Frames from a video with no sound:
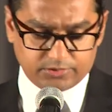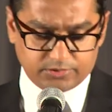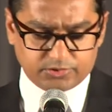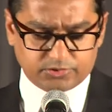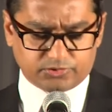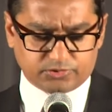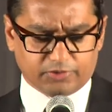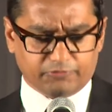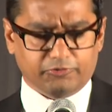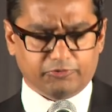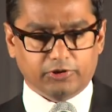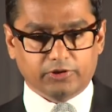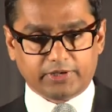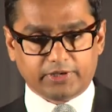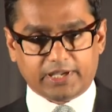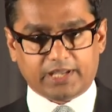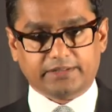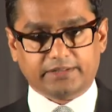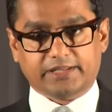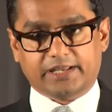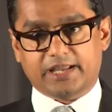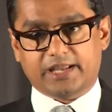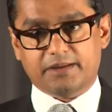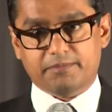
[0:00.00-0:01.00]
So if you look
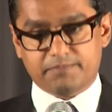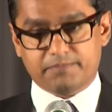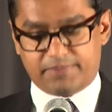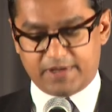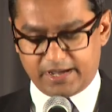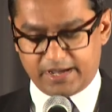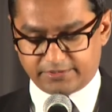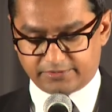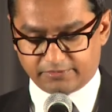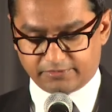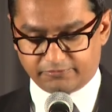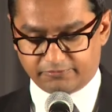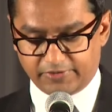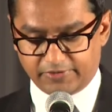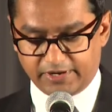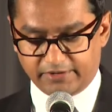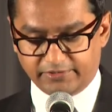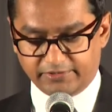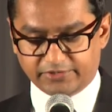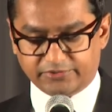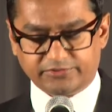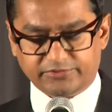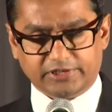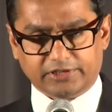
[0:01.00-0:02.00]
at the impact of
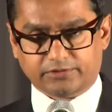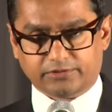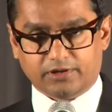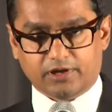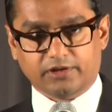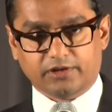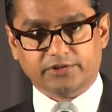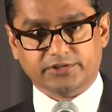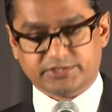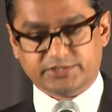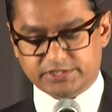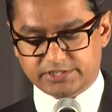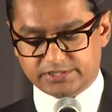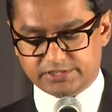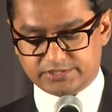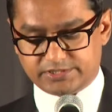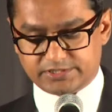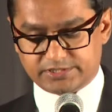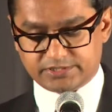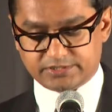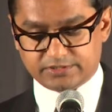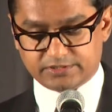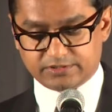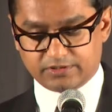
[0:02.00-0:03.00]
various
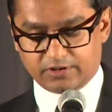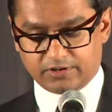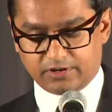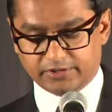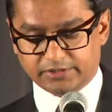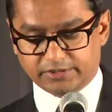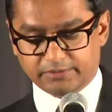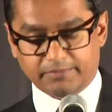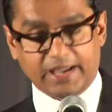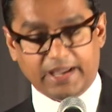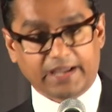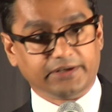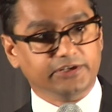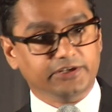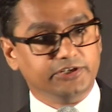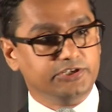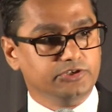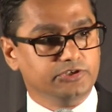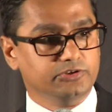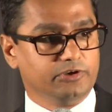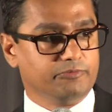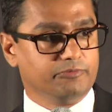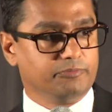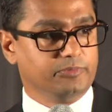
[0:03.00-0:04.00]
technologies on the
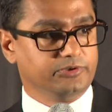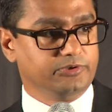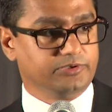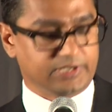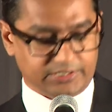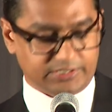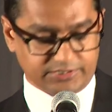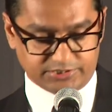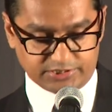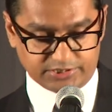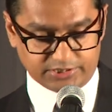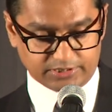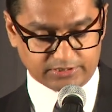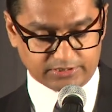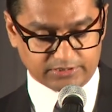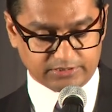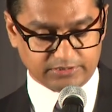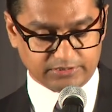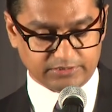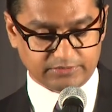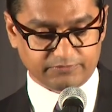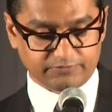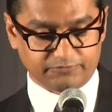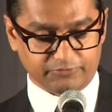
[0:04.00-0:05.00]
magnitude of
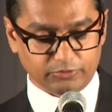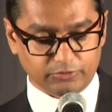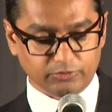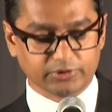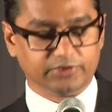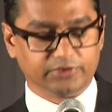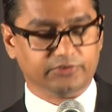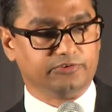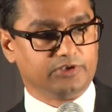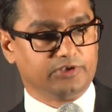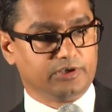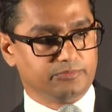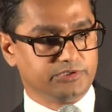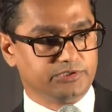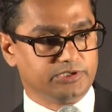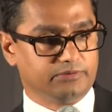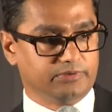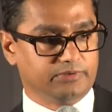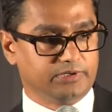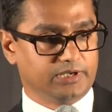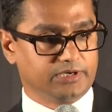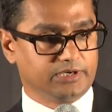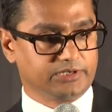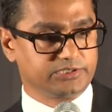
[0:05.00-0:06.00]
potential fuel consumption
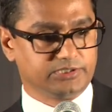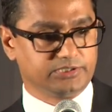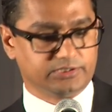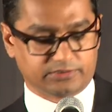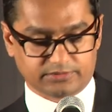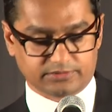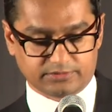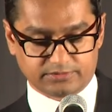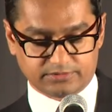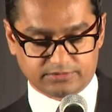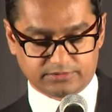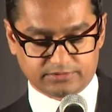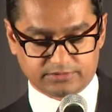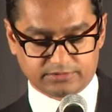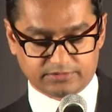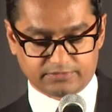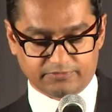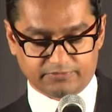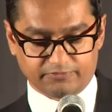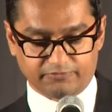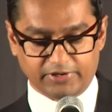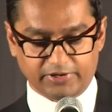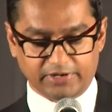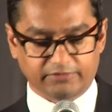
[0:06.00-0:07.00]
reduction,
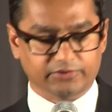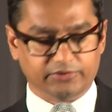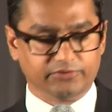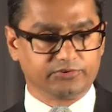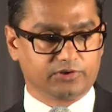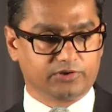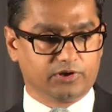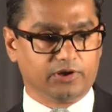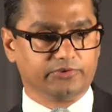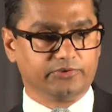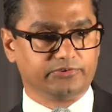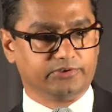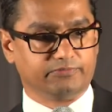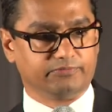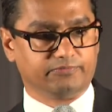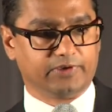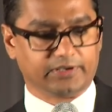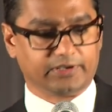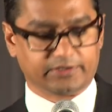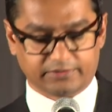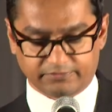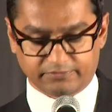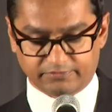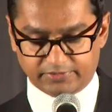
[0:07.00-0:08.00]
various cost
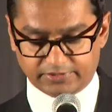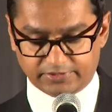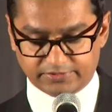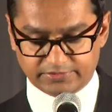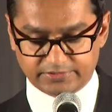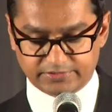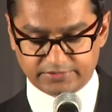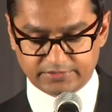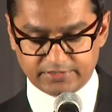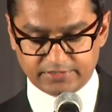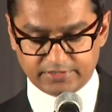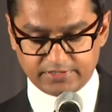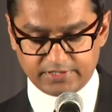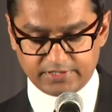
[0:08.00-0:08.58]
effectiveness,